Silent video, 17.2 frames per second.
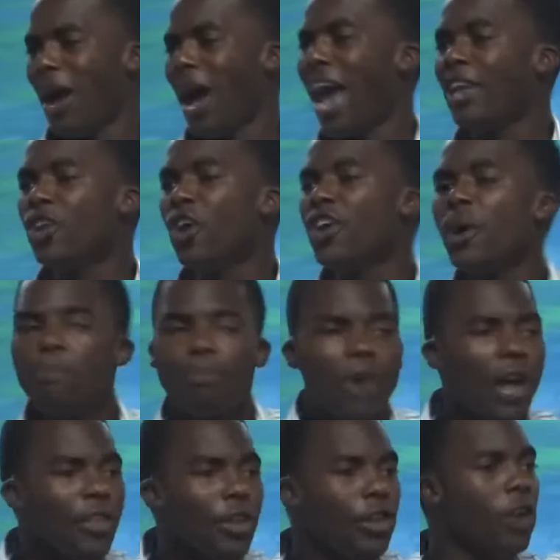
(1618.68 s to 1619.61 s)
I know your
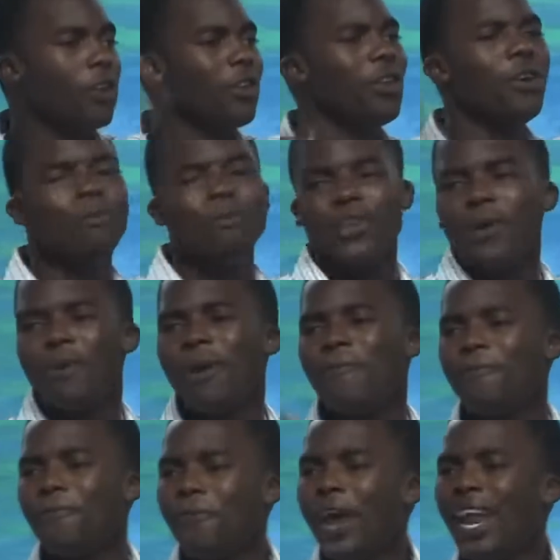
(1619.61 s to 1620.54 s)
brother. You're you're you're
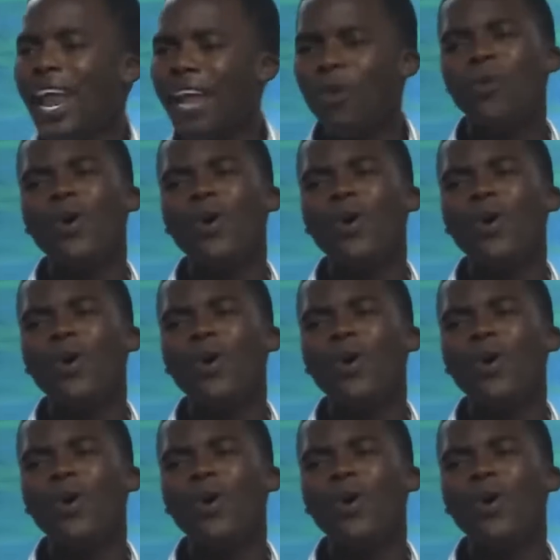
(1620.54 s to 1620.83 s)
my friend. I